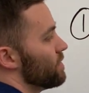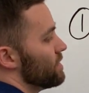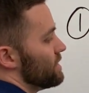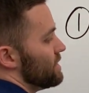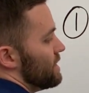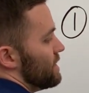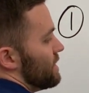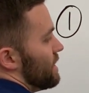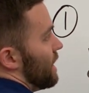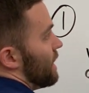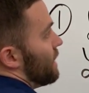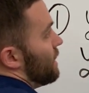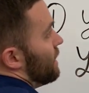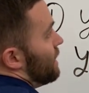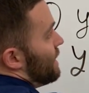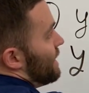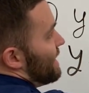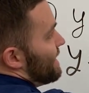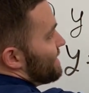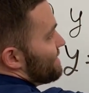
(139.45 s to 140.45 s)
we see
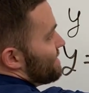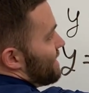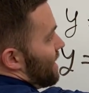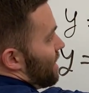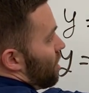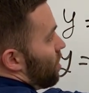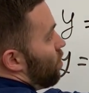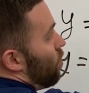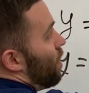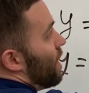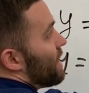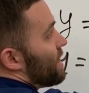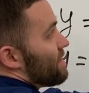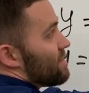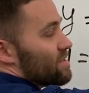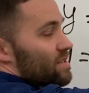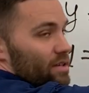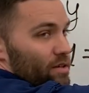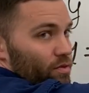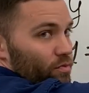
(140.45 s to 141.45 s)
that it is not quite
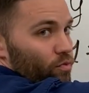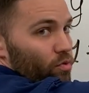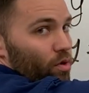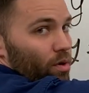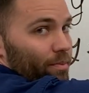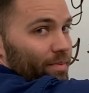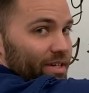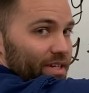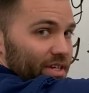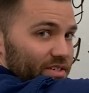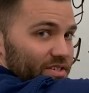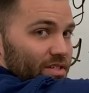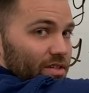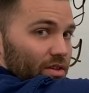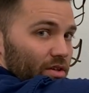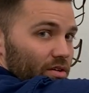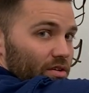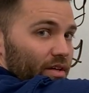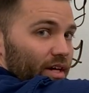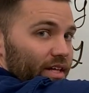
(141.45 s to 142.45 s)
in standard form. It doesn't
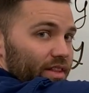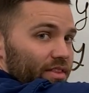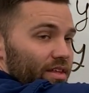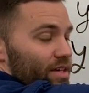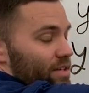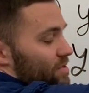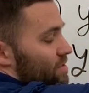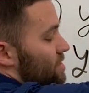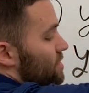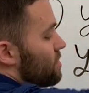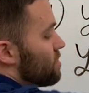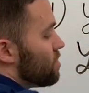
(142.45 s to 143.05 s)
look like this.